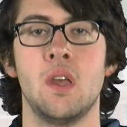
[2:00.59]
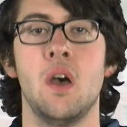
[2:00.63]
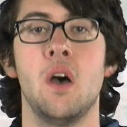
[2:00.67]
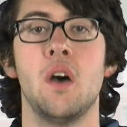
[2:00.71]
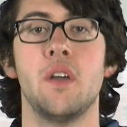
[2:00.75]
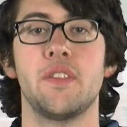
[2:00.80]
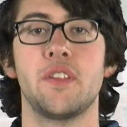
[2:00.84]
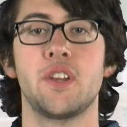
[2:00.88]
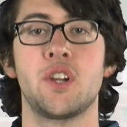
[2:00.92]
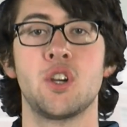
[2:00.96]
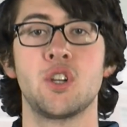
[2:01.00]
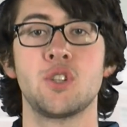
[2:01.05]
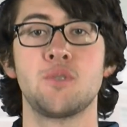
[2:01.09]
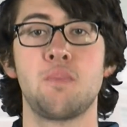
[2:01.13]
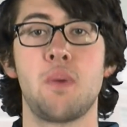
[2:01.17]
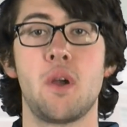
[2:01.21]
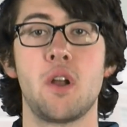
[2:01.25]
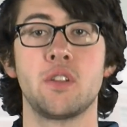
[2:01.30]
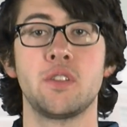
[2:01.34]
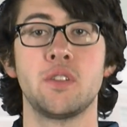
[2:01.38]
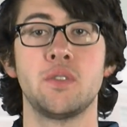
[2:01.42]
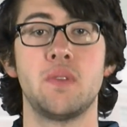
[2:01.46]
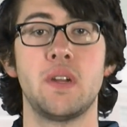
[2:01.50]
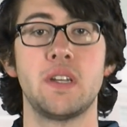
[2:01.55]
The girls
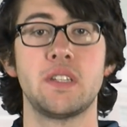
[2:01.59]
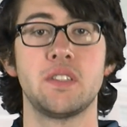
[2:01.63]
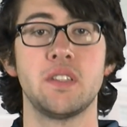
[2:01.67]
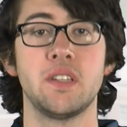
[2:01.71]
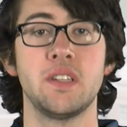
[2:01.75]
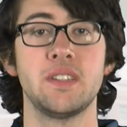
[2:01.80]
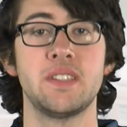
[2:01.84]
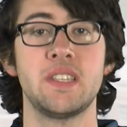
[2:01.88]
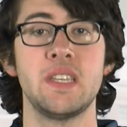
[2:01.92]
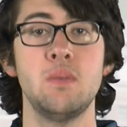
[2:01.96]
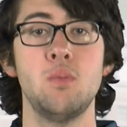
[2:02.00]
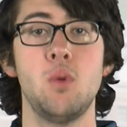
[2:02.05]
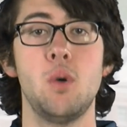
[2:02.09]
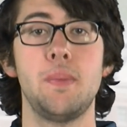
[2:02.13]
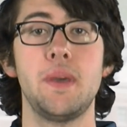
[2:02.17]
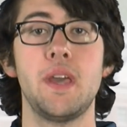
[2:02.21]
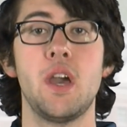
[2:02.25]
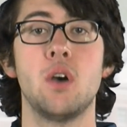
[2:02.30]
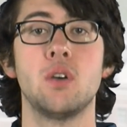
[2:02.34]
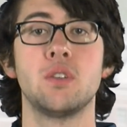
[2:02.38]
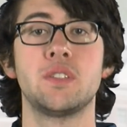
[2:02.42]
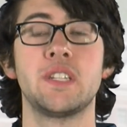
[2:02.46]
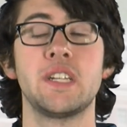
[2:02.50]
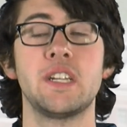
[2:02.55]
Parkland wrestling team will be
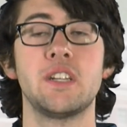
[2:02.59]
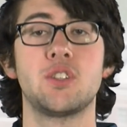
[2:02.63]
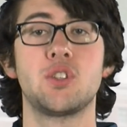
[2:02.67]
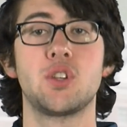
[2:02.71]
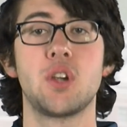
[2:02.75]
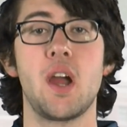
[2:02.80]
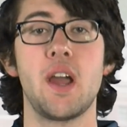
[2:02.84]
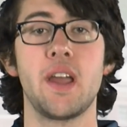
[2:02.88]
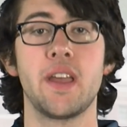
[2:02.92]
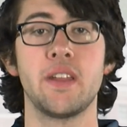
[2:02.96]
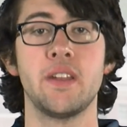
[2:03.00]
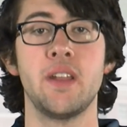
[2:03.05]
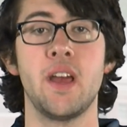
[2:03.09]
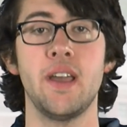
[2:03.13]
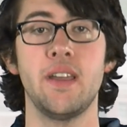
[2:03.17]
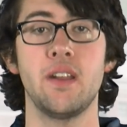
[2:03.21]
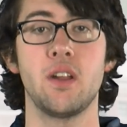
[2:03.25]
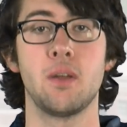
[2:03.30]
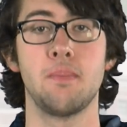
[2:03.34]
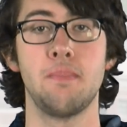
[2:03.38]
hosting a try at night on